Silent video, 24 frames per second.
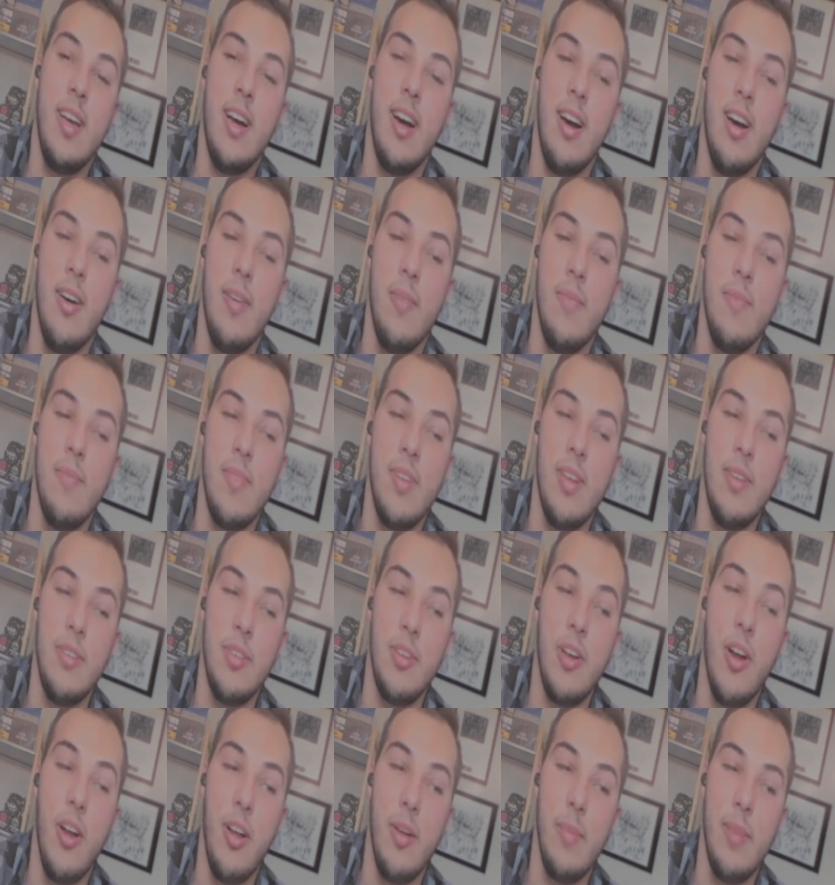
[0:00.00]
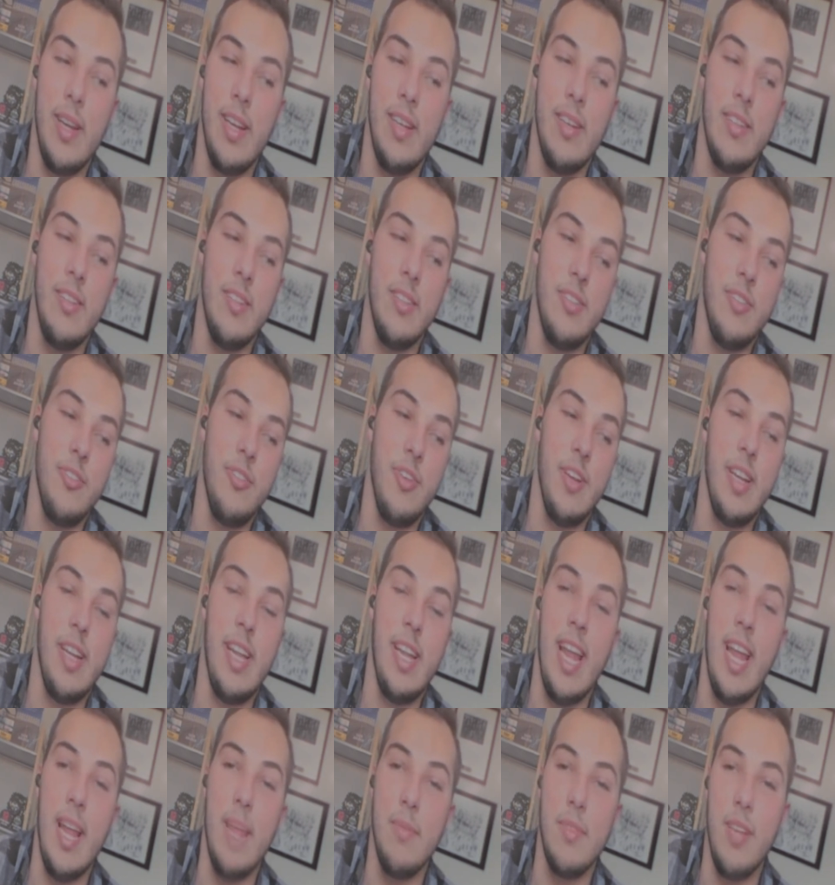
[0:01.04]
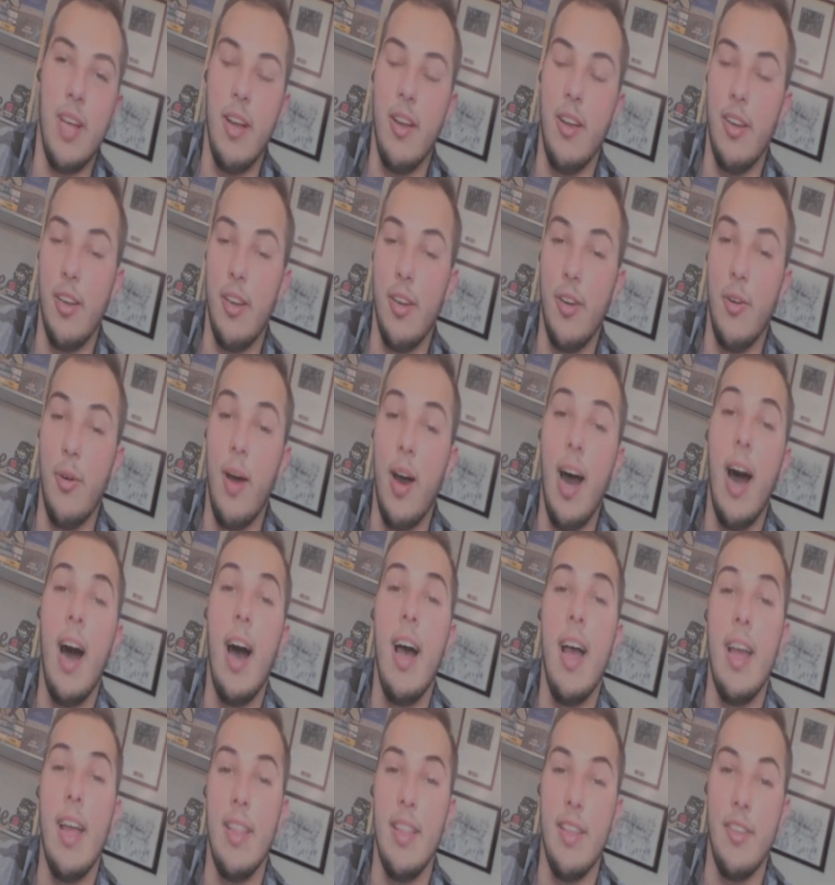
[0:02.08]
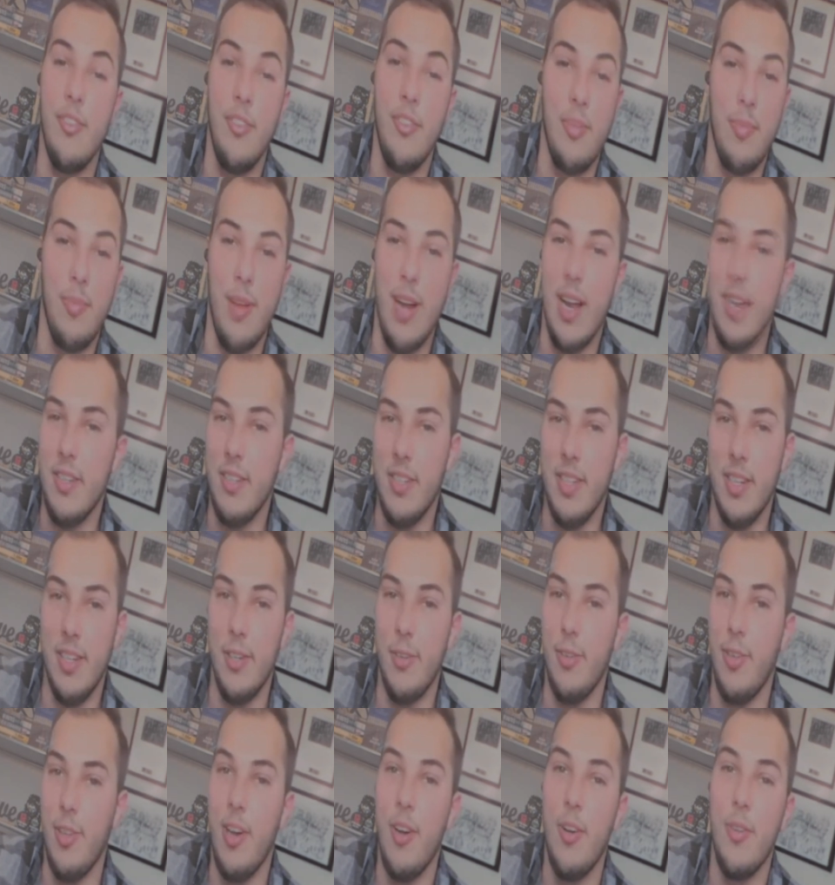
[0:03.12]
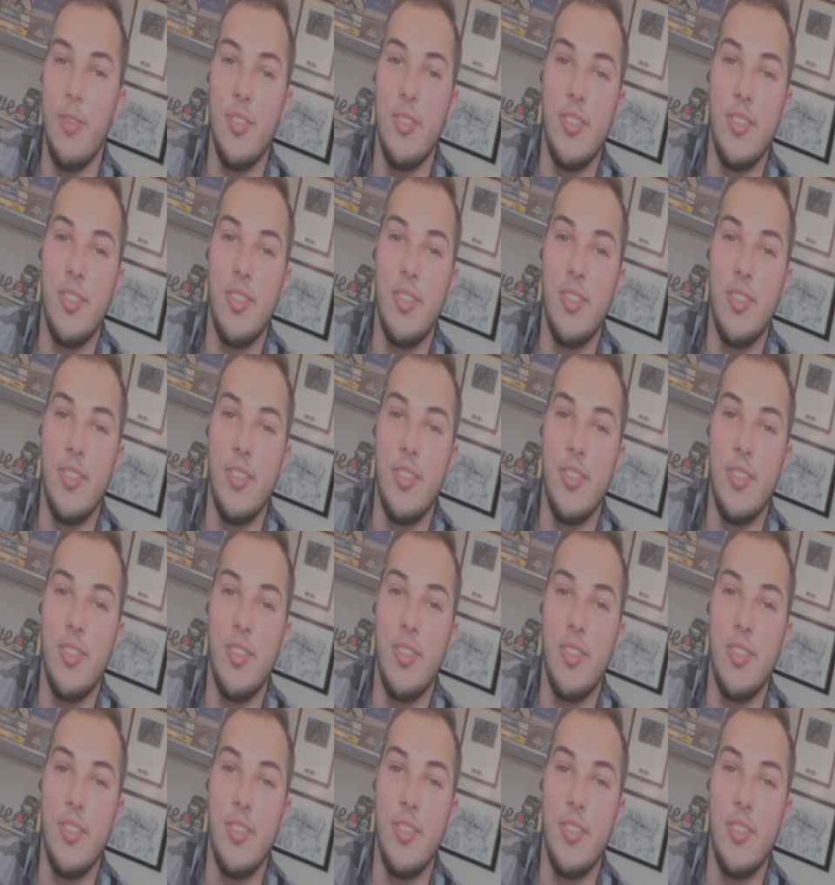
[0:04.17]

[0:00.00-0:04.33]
um, it was hard because during games I had to go high and then during practice i go low.